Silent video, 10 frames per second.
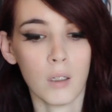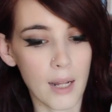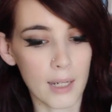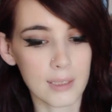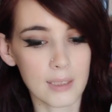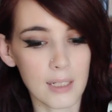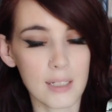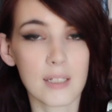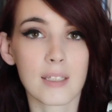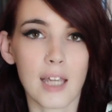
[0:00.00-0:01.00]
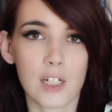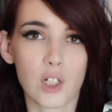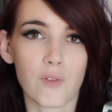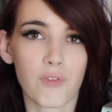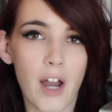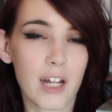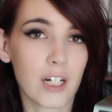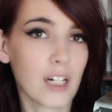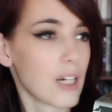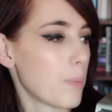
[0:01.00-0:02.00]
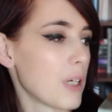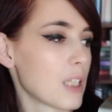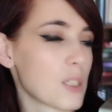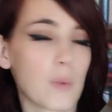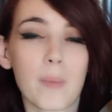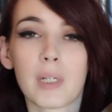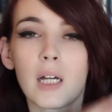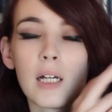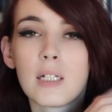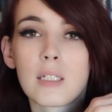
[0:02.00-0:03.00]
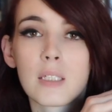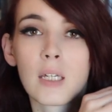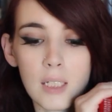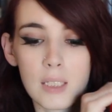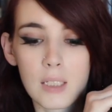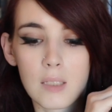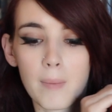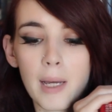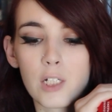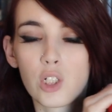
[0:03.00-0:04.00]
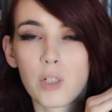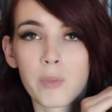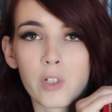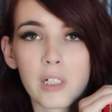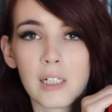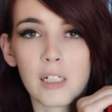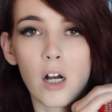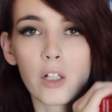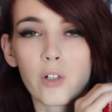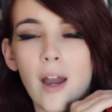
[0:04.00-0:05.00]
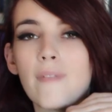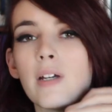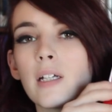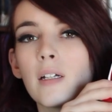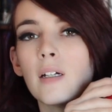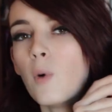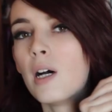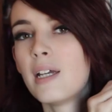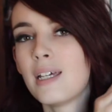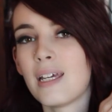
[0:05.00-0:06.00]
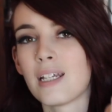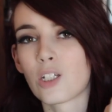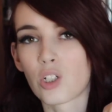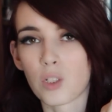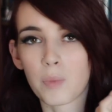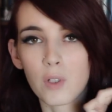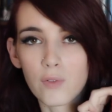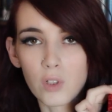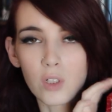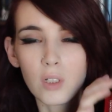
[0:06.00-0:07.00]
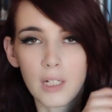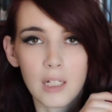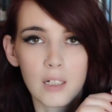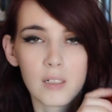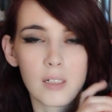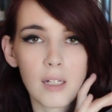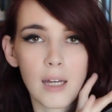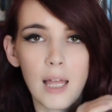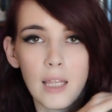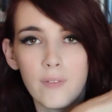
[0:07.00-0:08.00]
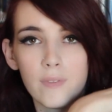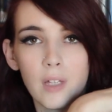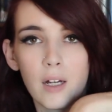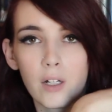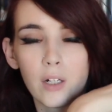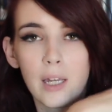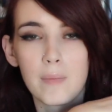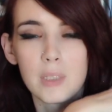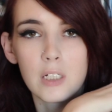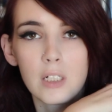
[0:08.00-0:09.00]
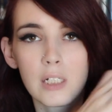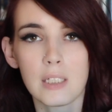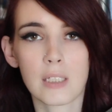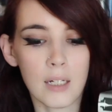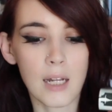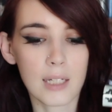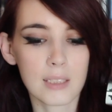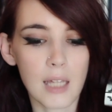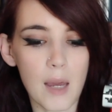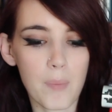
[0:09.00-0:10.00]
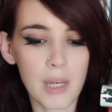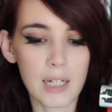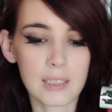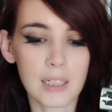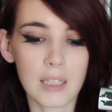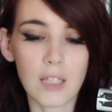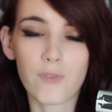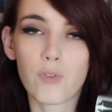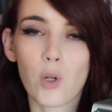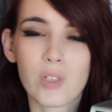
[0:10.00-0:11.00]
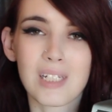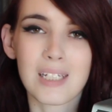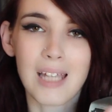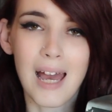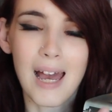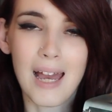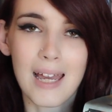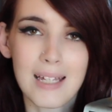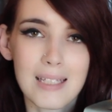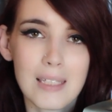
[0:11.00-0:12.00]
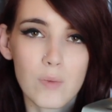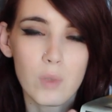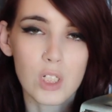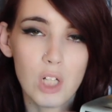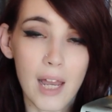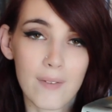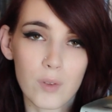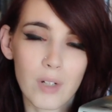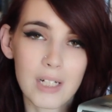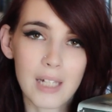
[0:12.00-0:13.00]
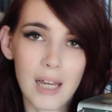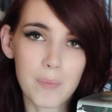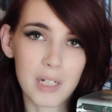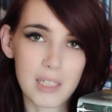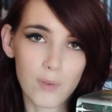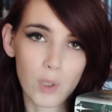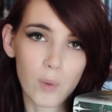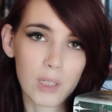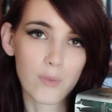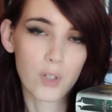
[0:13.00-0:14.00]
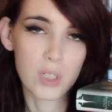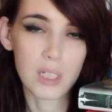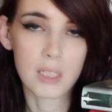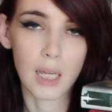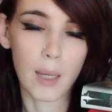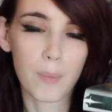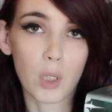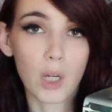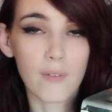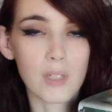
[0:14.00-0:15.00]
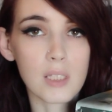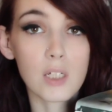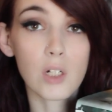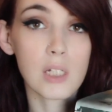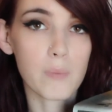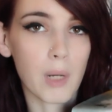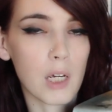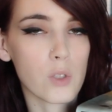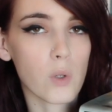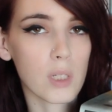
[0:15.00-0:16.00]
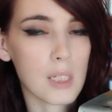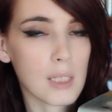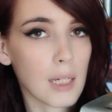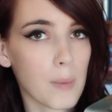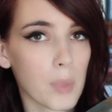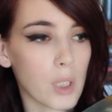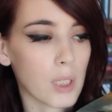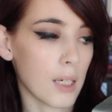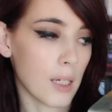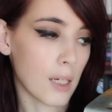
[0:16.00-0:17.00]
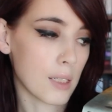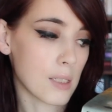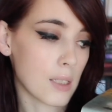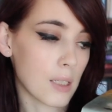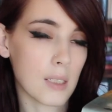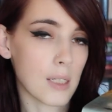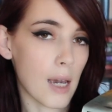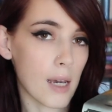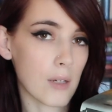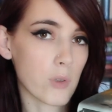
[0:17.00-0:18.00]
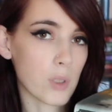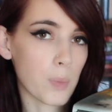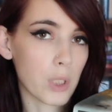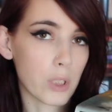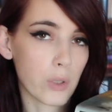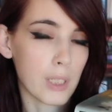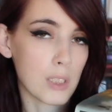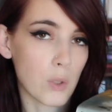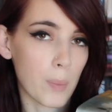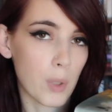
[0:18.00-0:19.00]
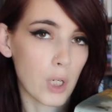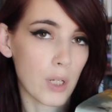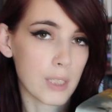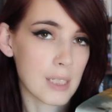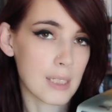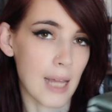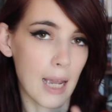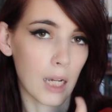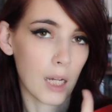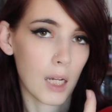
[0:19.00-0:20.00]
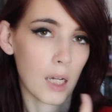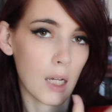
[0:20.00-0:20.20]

Next is Catching Fire, and I picked this one because this is my shimmery holographic one, and it's just beautiful, and I love the Hunger Games series. Next I picked The Frozen Tides, which I haven't read yet because I've only read the first and second book of this series, but I adored the second book, and yeah, it was a pretty green, so I put it on this stack.